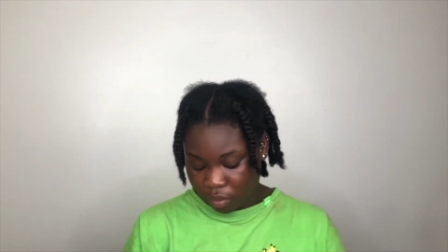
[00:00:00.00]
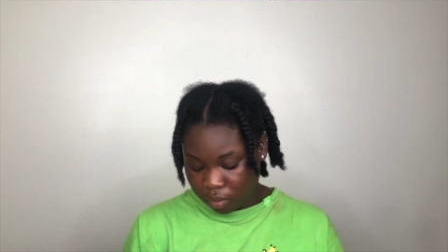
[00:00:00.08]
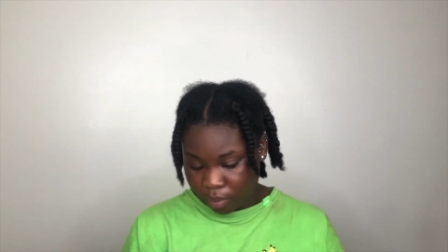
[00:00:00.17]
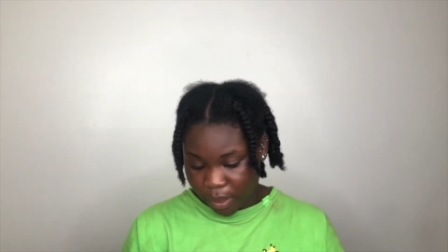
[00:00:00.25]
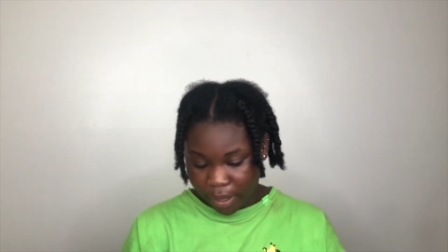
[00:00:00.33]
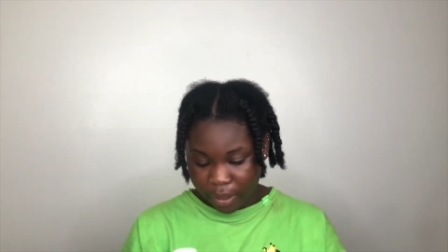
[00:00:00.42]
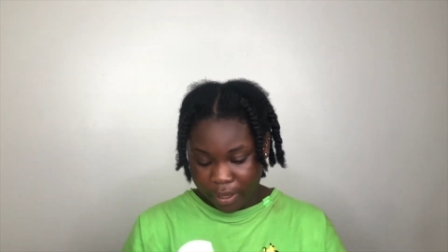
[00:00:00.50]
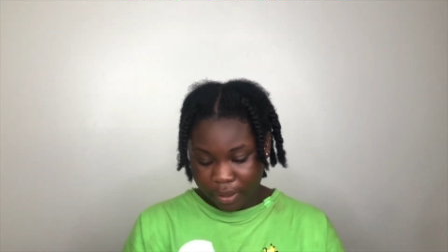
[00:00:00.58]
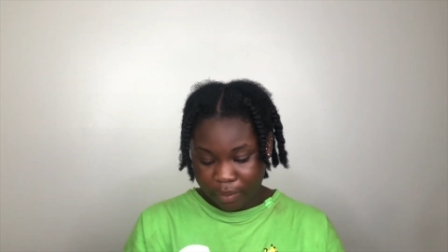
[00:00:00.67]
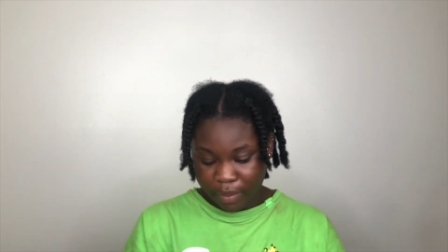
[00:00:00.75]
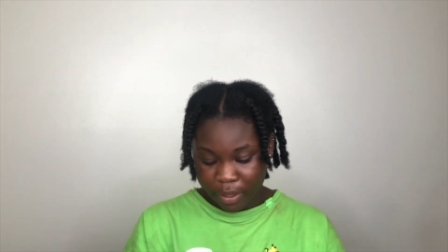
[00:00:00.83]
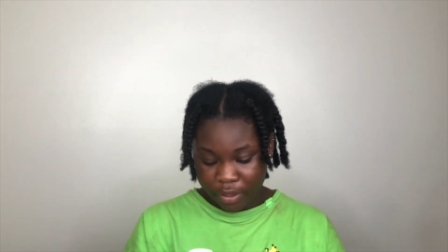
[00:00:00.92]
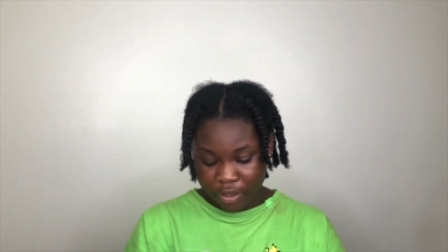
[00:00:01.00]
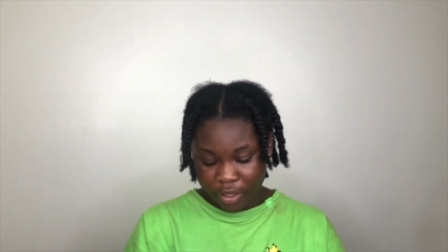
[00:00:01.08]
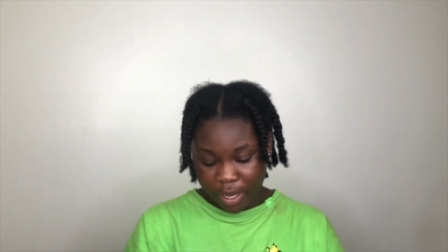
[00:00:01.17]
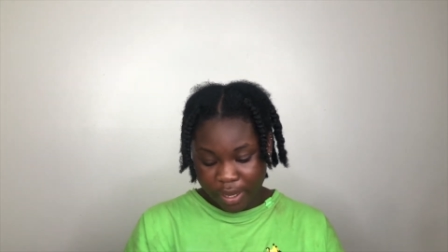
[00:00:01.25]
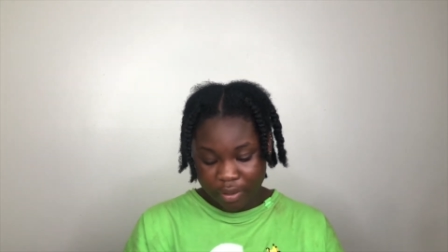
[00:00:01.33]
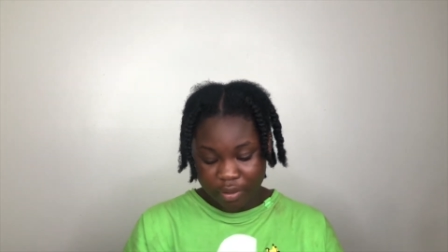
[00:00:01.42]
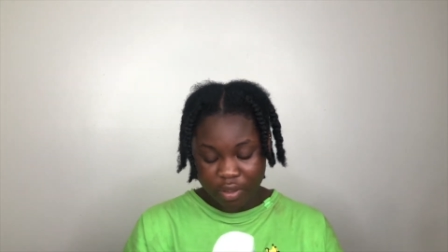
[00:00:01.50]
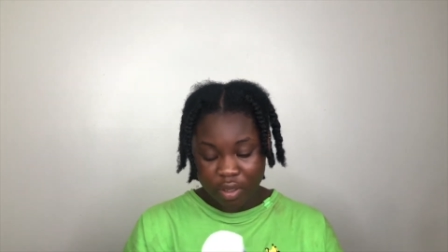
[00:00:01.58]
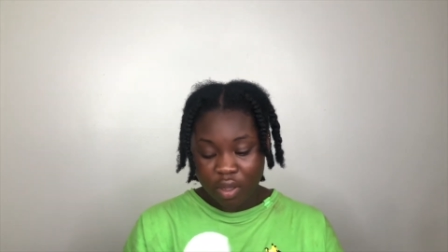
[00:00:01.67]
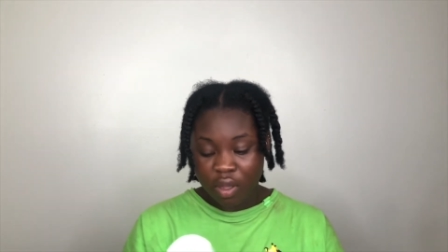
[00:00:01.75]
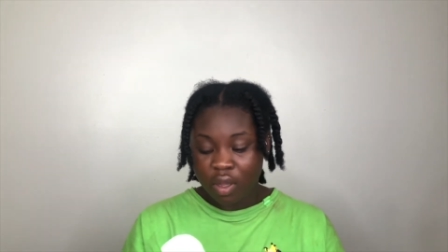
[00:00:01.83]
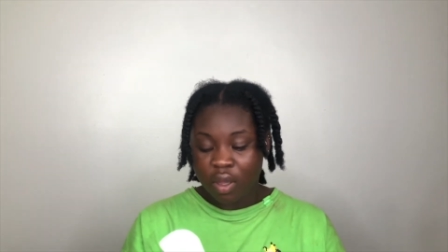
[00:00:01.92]
buy like the bigger size
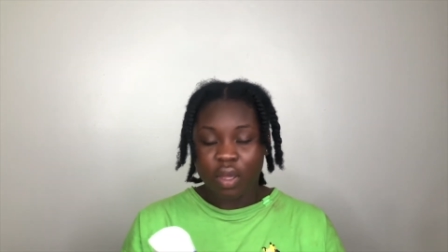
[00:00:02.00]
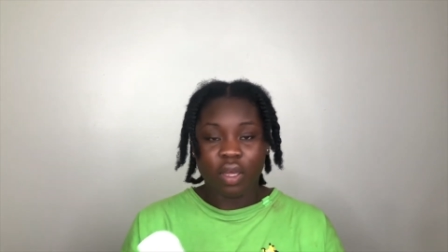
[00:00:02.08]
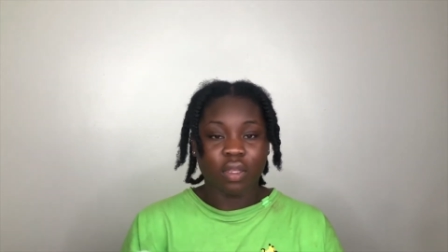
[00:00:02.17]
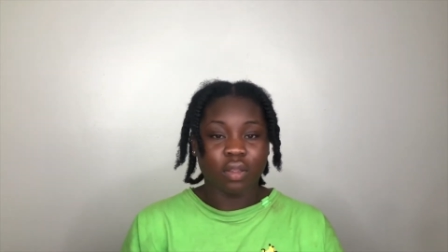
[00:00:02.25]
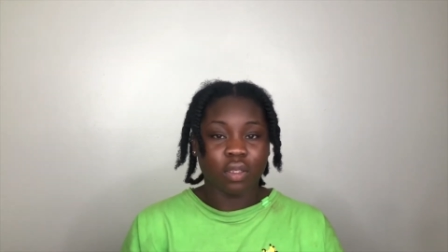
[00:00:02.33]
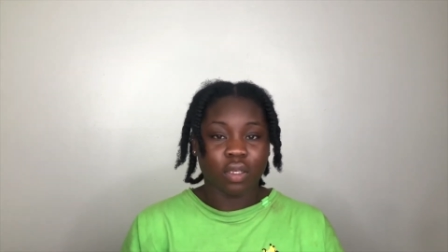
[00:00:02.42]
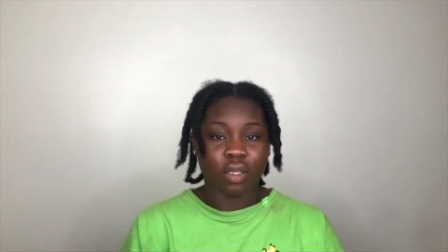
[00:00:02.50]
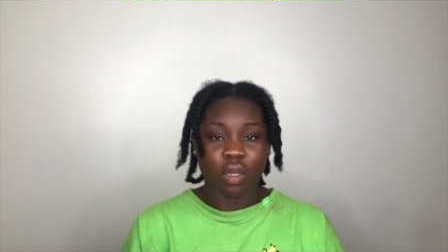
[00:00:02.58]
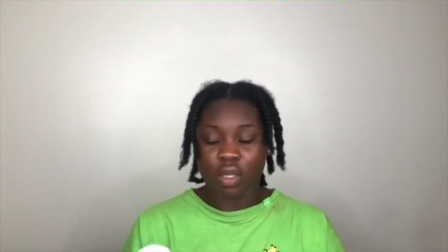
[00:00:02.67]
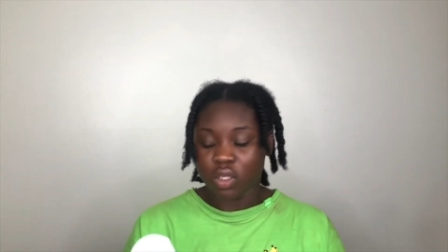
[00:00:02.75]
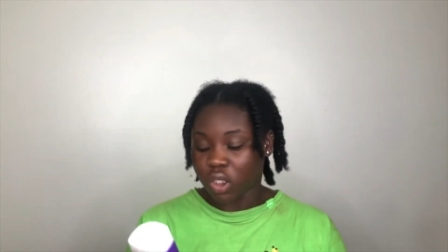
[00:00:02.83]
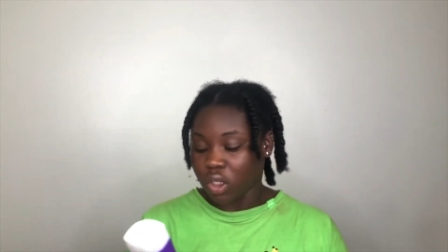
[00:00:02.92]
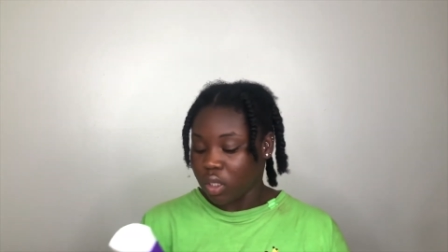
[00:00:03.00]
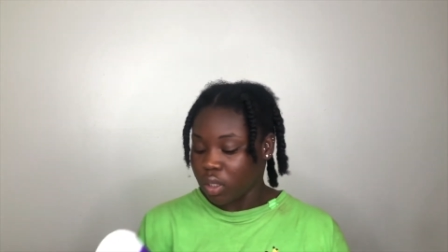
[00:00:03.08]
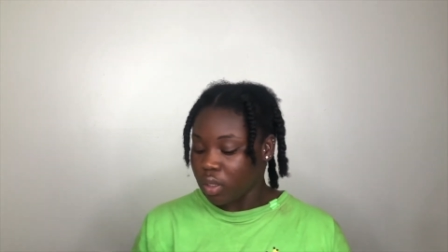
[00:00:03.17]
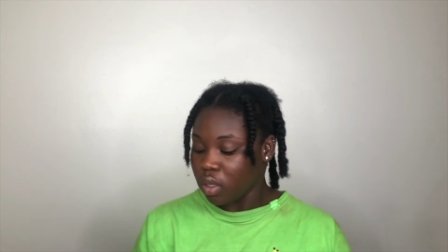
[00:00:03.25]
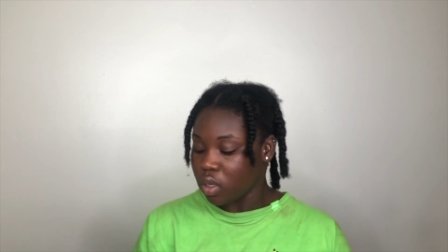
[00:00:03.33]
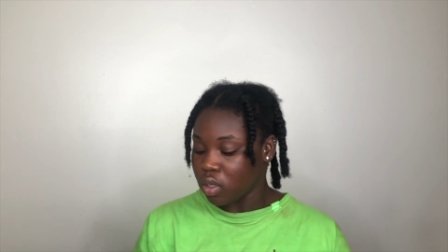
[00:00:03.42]
in the conditioner.